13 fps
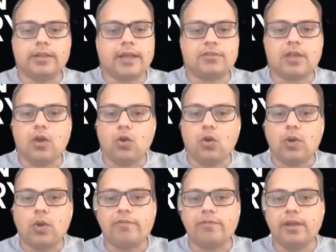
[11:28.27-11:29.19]
that's
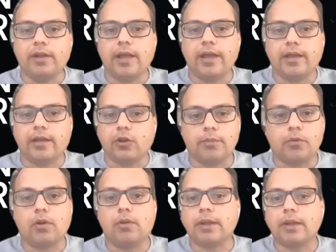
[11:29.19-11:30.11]
how I feel like
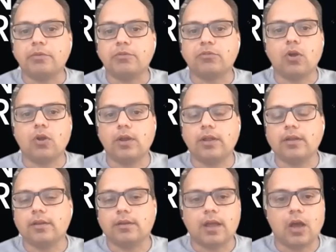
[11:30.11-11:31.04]
a problem can be solved,
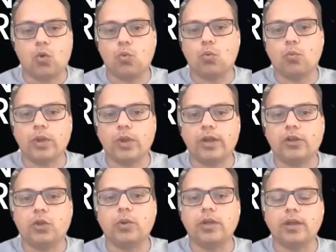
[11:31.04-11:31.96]
and how we at
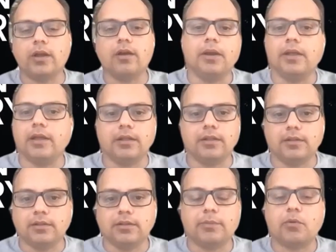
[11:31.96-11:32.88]
Turing building
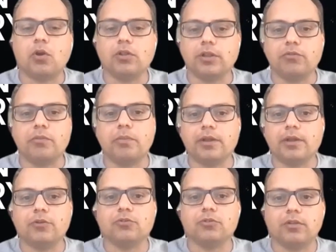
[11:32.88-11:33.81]
the product that we're
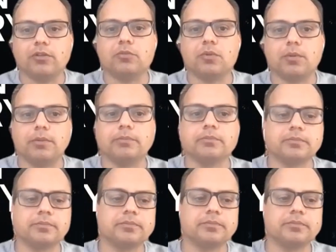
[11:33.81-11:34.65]
building to solve this problem.